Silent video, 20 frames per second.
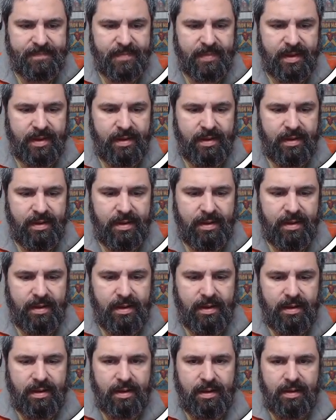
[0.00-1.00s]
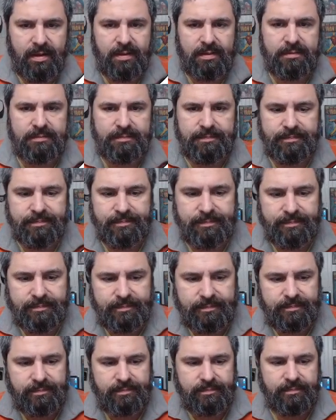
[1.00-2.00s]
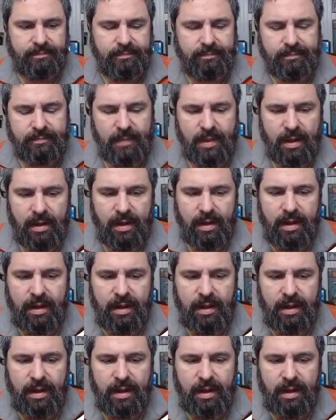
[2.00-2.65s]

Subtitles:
[no speech]